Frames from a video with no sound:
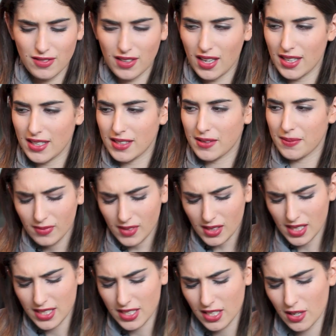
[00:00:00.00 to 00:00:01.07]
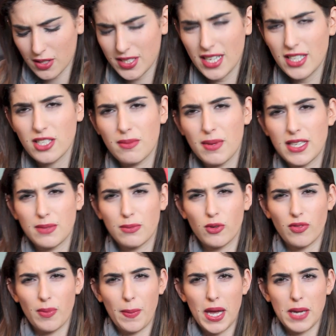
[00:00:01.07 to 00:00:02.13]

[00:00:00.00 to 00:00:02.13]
of like, I don't know, Saint Germain's more of a